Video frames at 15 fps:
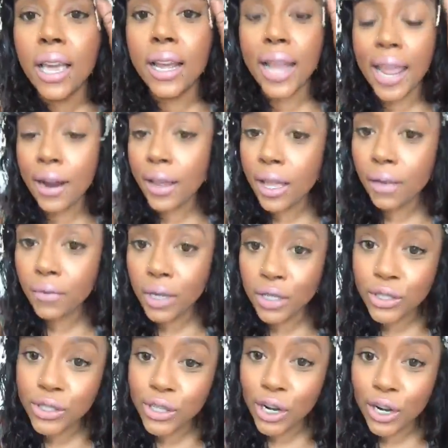an area of
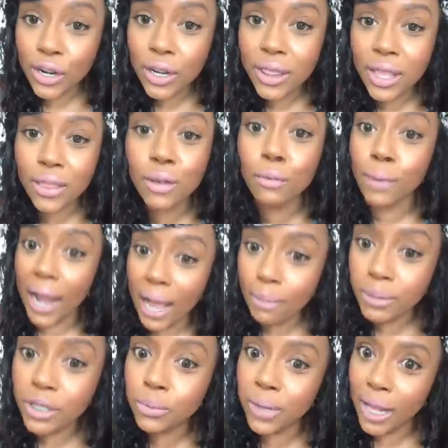concern, then the
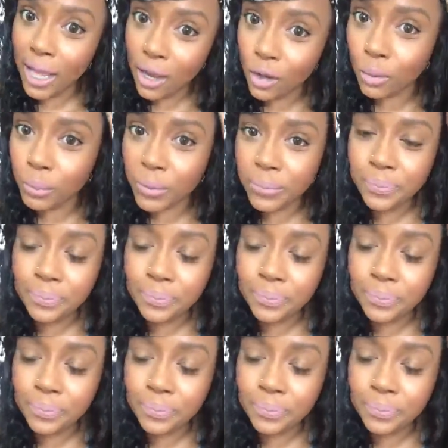wraps would help.